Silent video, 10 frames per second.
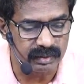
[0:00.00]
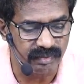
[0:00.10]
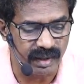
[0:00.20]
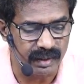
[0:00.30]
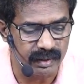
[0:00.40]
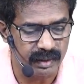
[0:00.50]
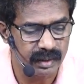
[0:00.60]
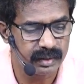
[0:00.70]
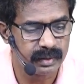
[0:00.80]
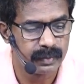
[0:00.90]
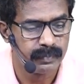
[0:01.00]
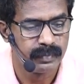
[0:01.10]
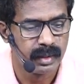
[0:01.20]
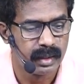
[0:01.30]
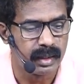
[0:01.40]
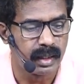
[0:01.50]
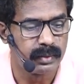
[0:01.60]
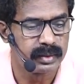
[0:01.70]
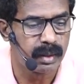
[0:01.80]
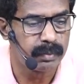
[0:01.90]
5, right?
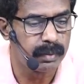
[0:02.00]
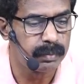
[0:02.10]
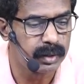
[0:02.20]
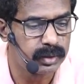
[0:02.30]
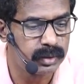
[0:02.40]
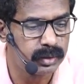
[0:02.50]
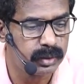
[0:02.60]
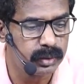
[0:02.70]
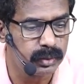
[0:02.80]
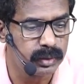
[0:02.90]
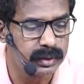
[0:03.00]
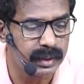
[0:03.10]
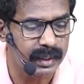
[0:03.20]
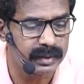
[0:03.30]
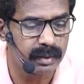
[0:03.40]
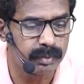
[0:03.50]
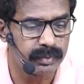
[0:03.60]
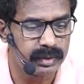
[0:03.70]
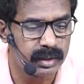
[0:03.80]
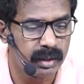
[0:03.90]
Now sum number 2, second
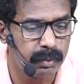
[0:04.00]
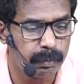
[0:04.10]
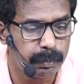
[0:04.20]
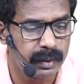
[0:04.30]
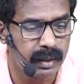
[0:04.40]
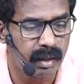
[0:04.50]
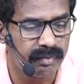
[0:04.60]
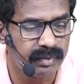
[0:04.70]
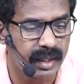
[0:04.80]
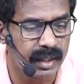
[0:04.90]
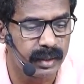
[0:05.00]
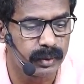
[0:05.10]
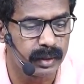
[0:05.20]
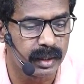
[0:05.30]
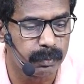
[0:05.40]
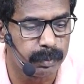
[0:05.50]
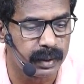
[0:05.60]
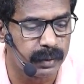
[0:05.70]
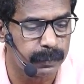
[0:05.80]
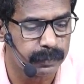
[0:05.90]
subdivision, P of A union
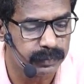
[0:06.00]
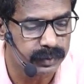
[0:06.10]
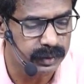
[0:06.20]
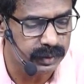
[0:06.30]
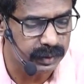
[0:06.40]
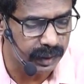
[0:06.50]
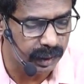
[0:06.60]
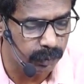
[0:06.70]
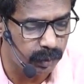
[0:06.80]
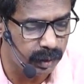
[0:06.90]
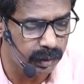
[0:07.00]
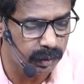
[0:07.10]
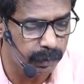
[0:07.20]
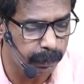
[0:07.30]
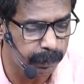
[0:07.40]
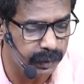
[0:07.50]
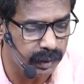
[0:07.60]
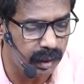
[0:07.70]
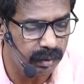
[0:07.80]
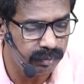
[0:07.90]
B. Second one,
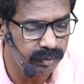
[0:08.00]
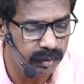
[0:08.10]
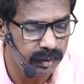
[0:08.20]
P of